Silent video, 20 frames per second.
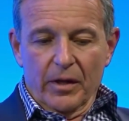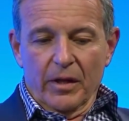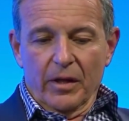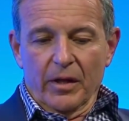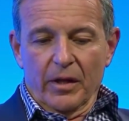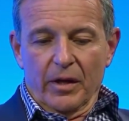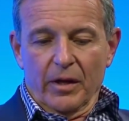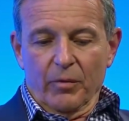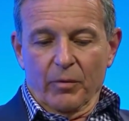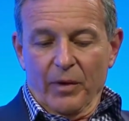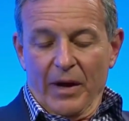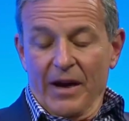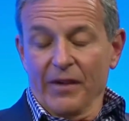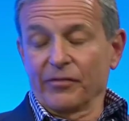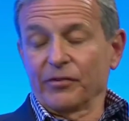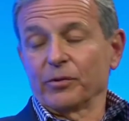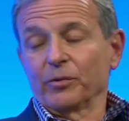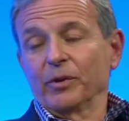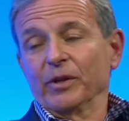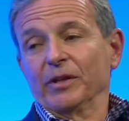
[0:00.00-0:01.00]

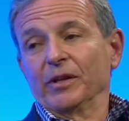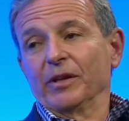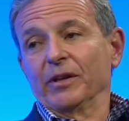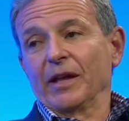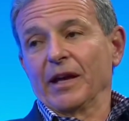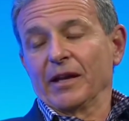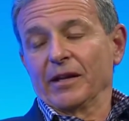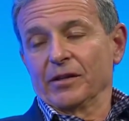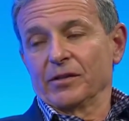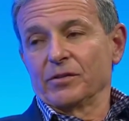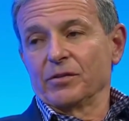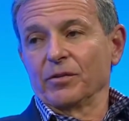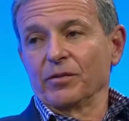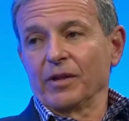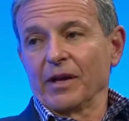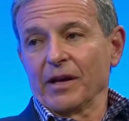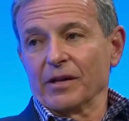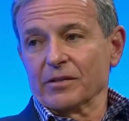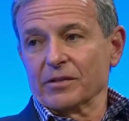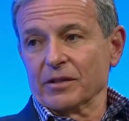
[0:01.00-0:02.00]
After we did that in
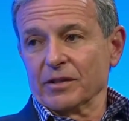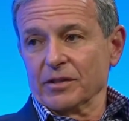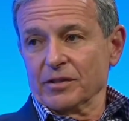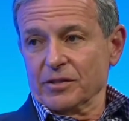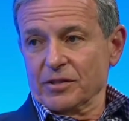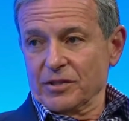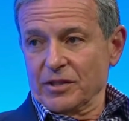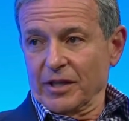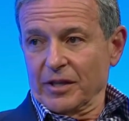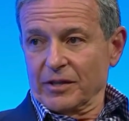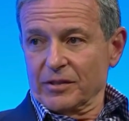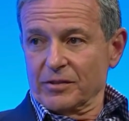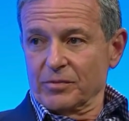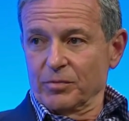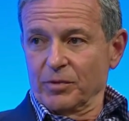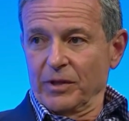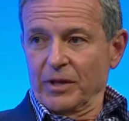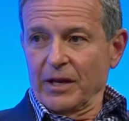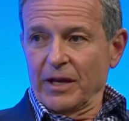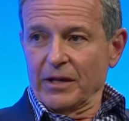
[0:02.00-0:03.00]
2006,
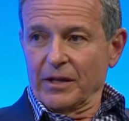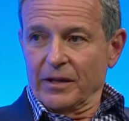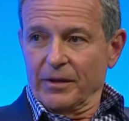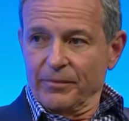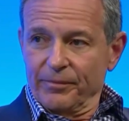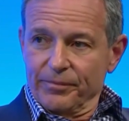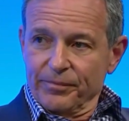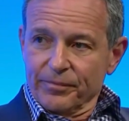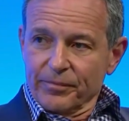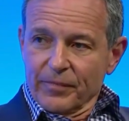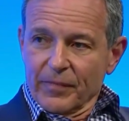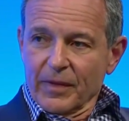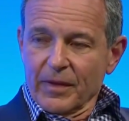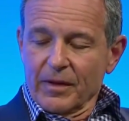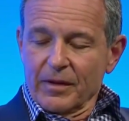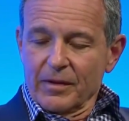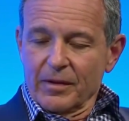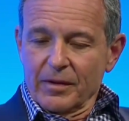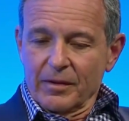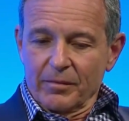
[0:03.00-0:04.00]
we had
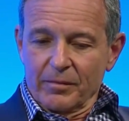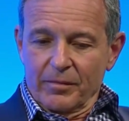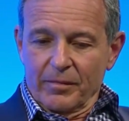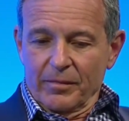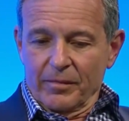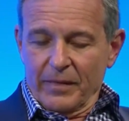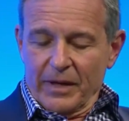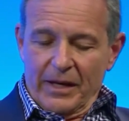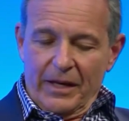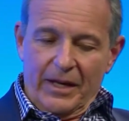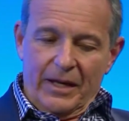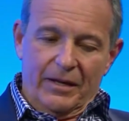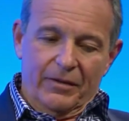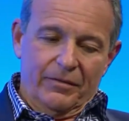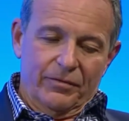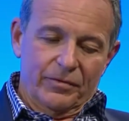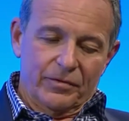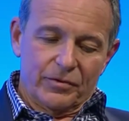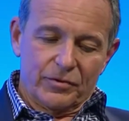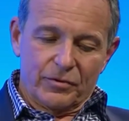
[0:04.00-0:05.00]
my head of
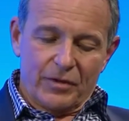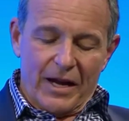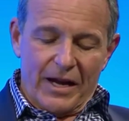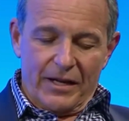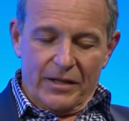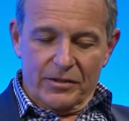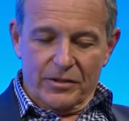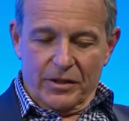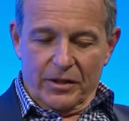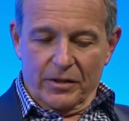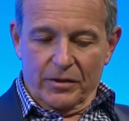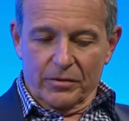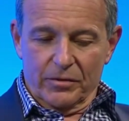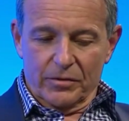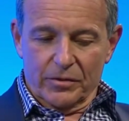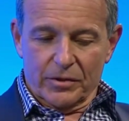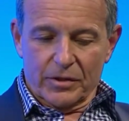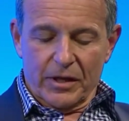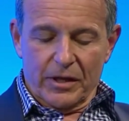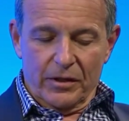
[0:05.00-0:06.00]
strategy, who
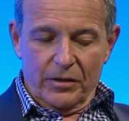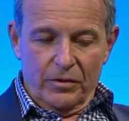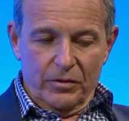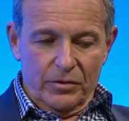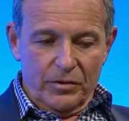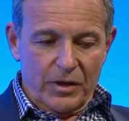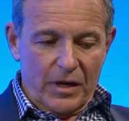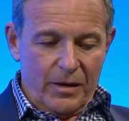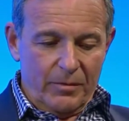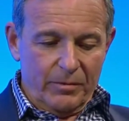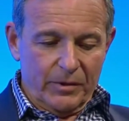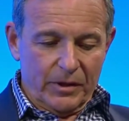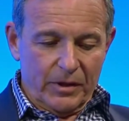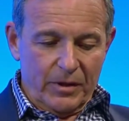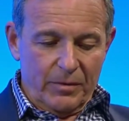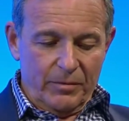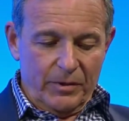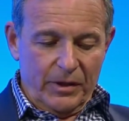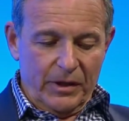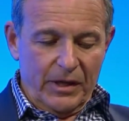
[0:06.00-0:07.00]
just got a new job at the
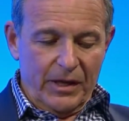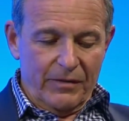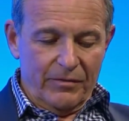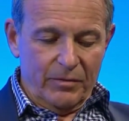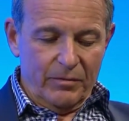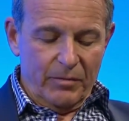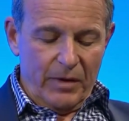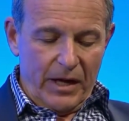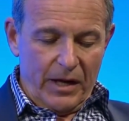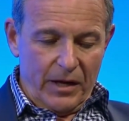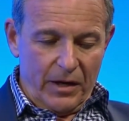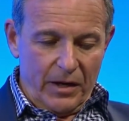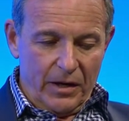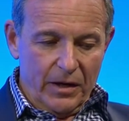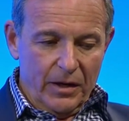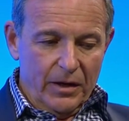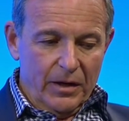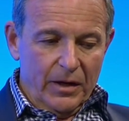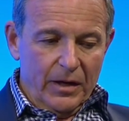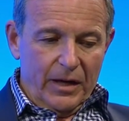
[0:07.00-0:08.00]
company, Kevin Mayer,
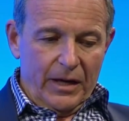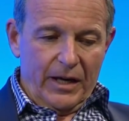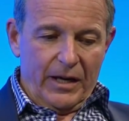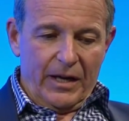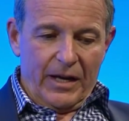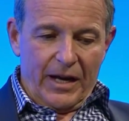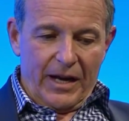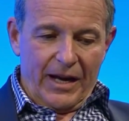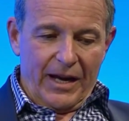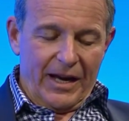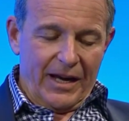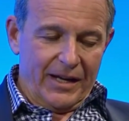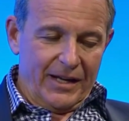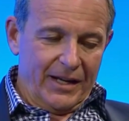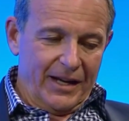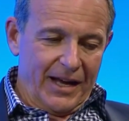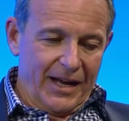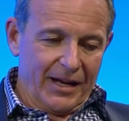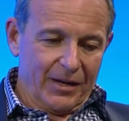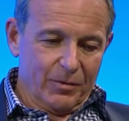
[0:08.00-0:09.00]
and I had an
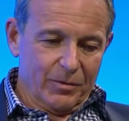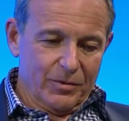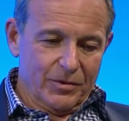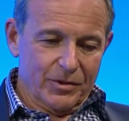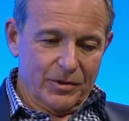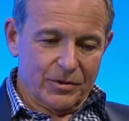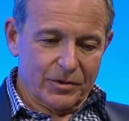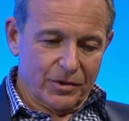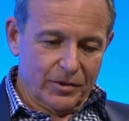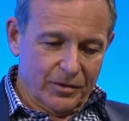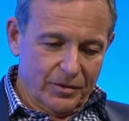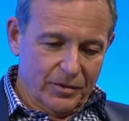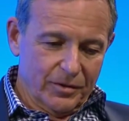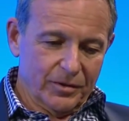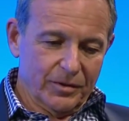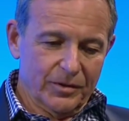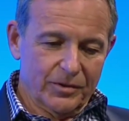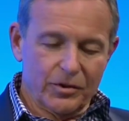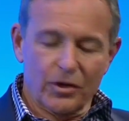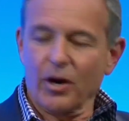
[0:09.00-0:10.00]
acquisition
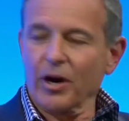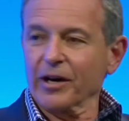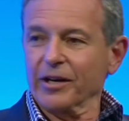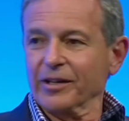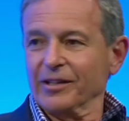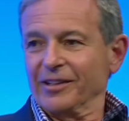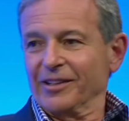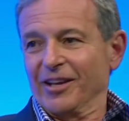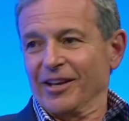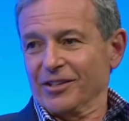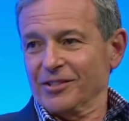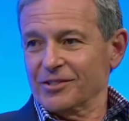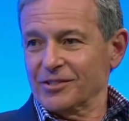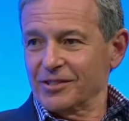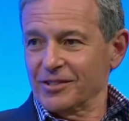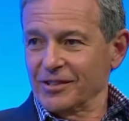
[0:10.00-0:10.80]
target list.